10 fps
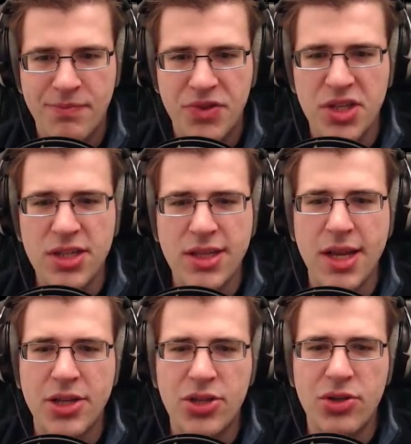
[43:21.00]
Just
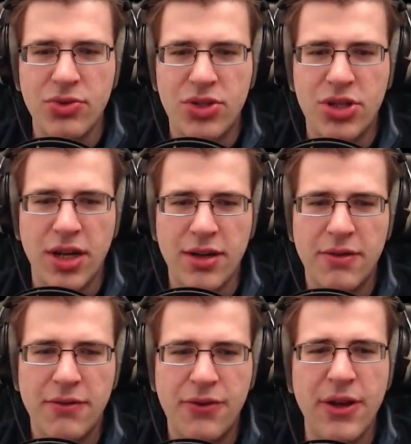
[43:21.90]
like Shu-chan,
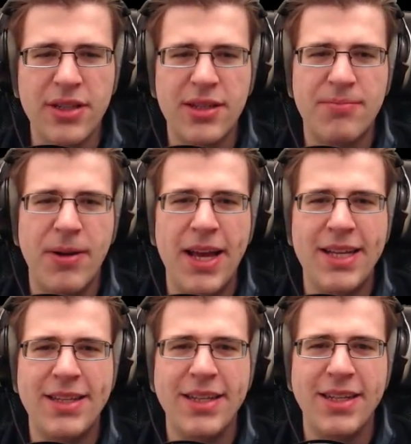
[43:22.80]
first
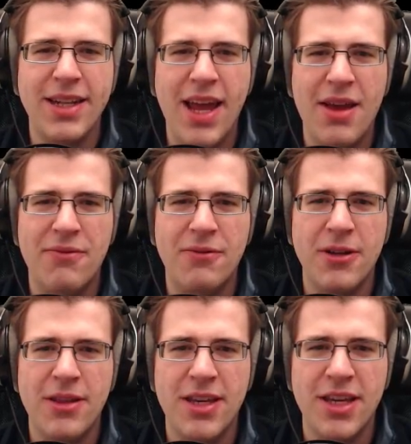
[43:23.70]
place in
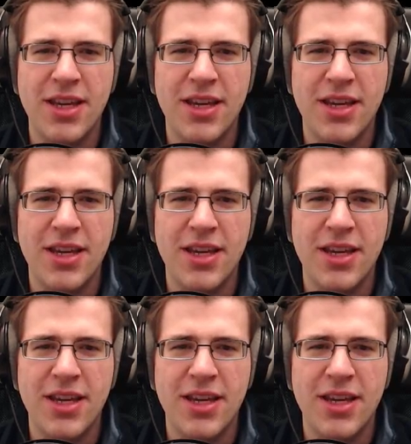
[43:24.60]
everything.